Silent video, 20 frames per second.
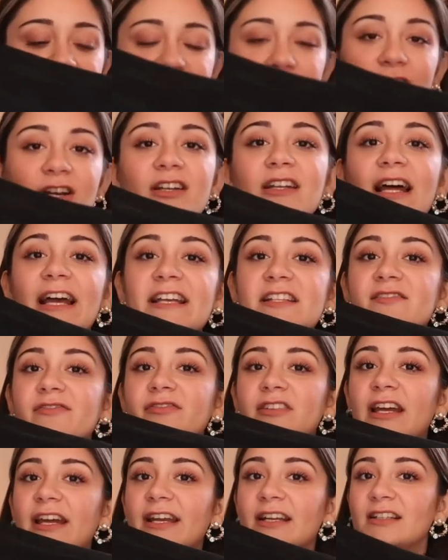It's got a nice
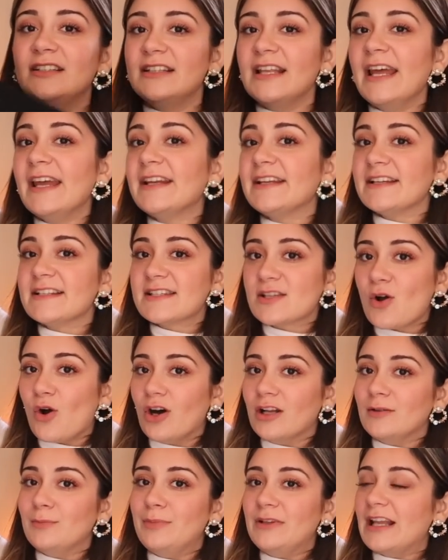flared leg. It's
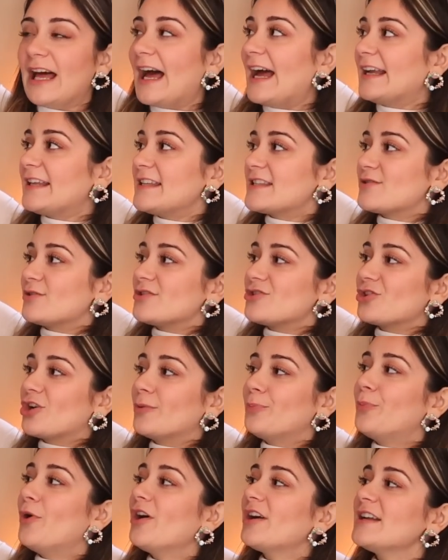all black. It's also
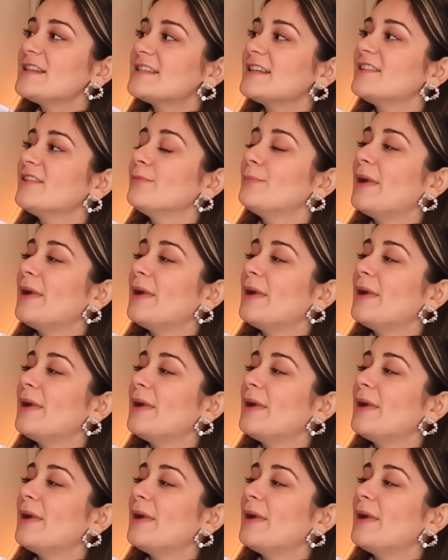got pockets at the